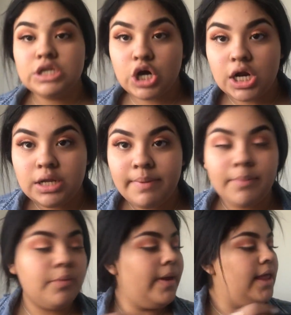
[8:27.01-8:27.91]
into the Carly
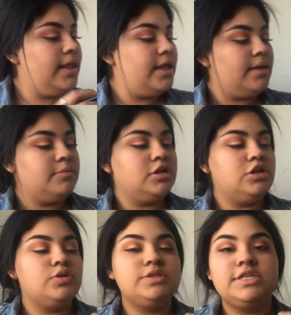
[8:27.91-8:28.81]
Bible palette and I'm gonna
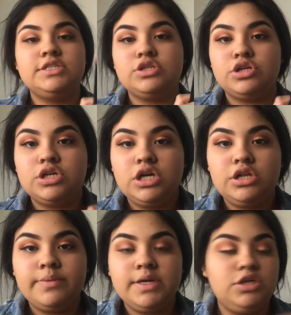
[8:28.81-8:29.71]
use this dark
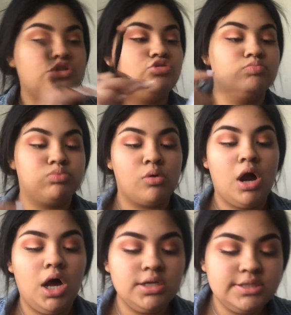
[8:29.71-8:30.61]
color right here to
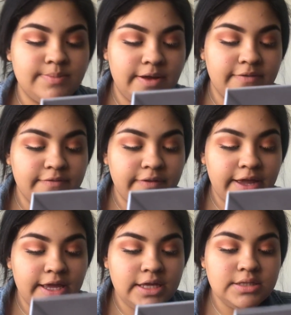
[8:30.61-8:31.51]
bronze my
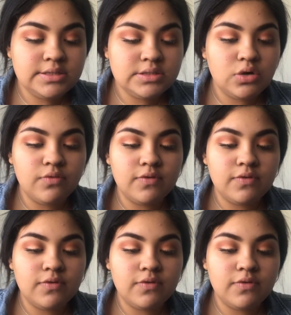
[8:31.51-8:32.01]
face.